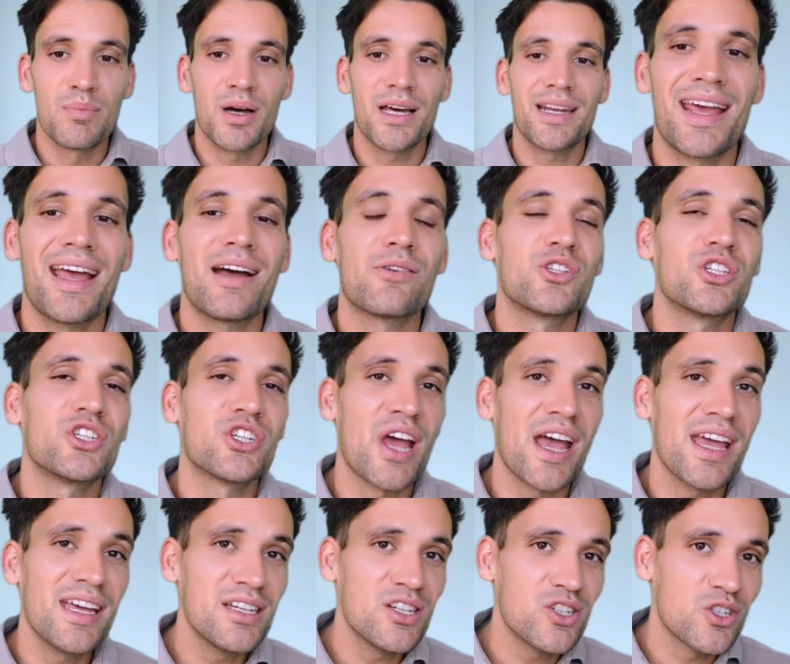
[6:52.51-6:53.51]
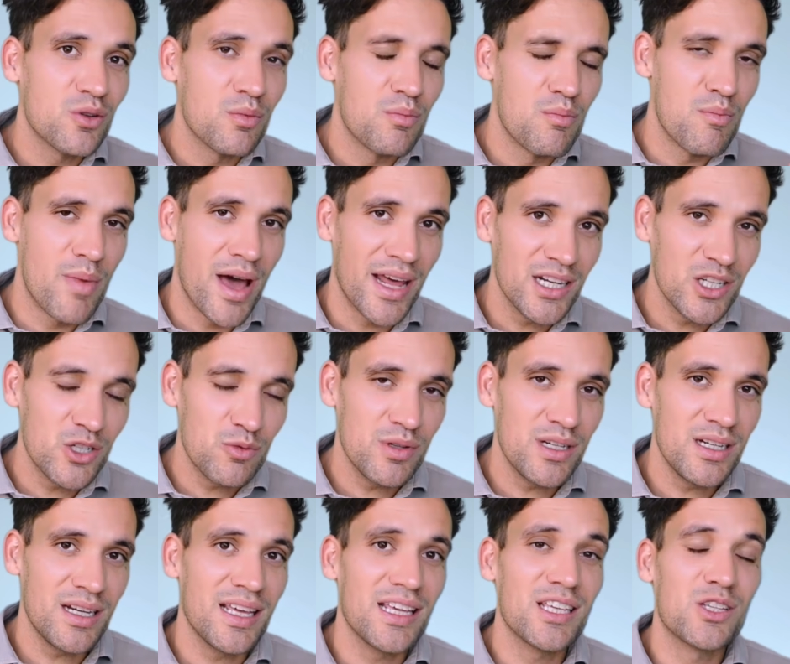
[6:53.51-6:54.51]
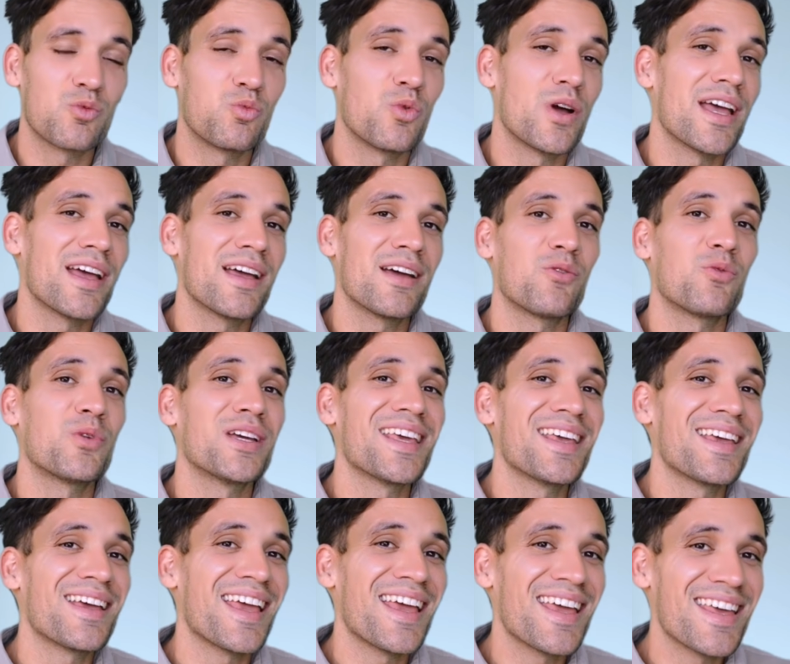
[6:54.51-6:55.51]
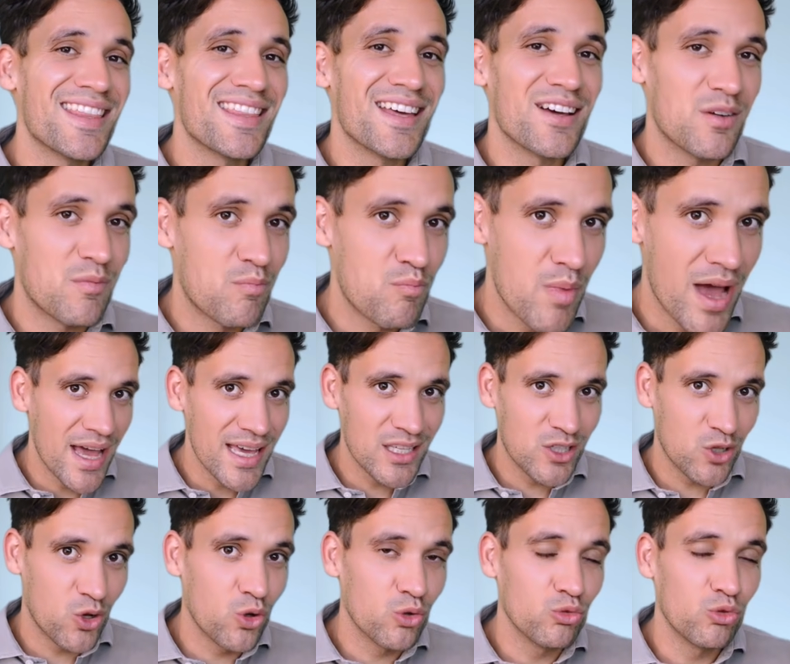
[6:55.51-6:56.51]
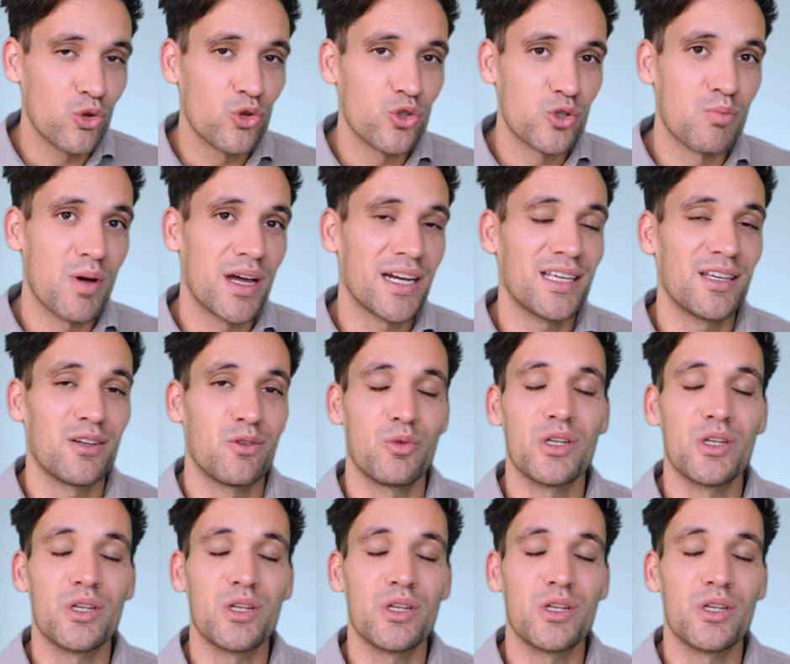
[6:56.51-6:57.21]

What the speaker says: but our change management is where we either make or lose money.